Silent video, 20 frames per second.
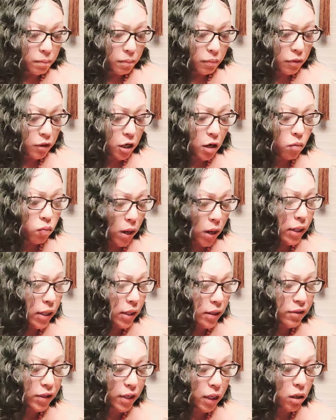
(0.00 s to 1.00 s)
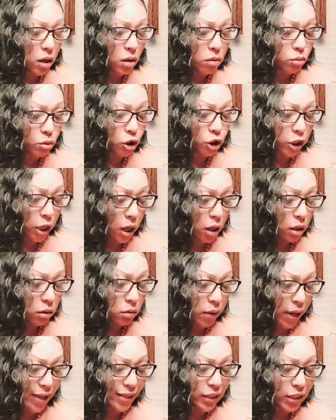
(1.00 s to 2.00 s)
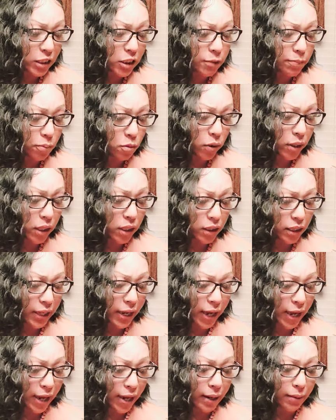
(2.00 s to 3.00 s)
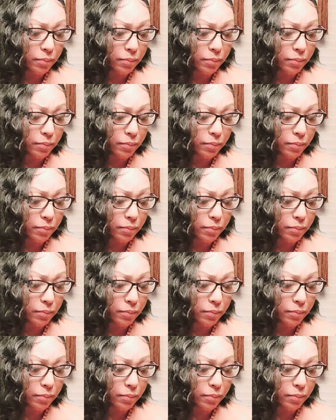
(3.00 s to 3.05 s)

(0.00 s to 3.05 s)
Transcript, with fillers: They're running their own show at this point in the game.